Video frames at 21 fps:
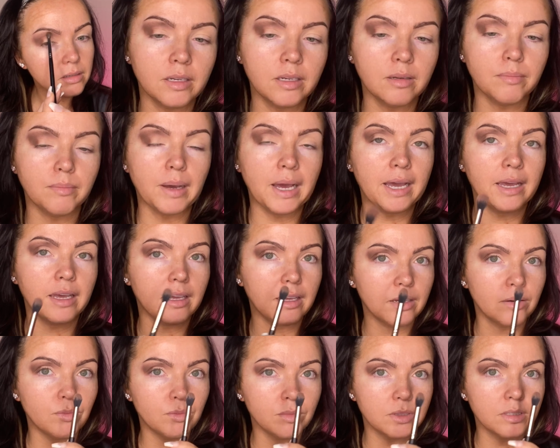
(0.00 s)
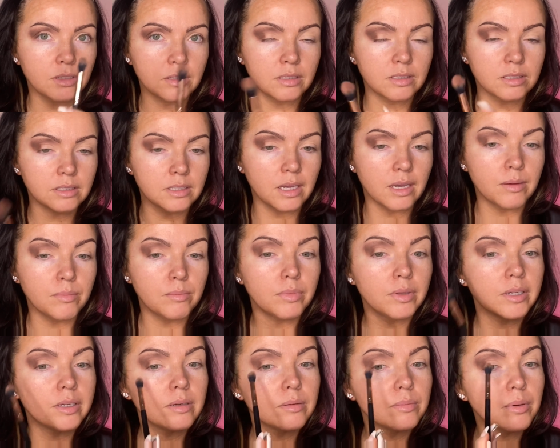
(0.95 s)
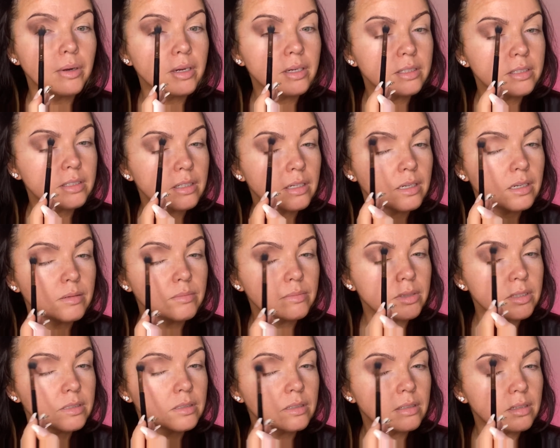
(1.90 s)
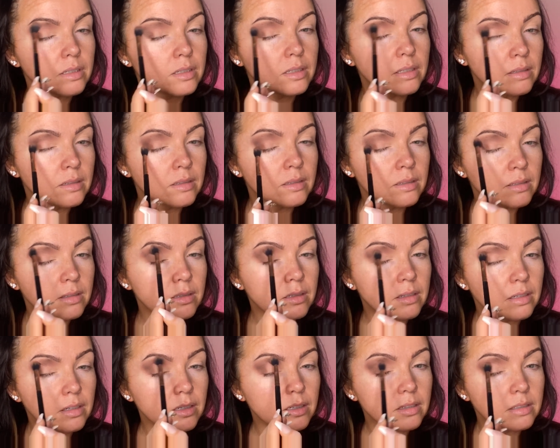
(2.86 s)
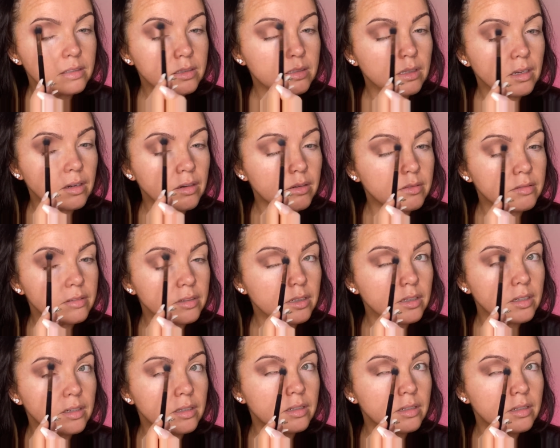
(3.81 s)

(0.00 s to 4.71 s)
Back in with the same blender brush, and I'm just gonna dust over.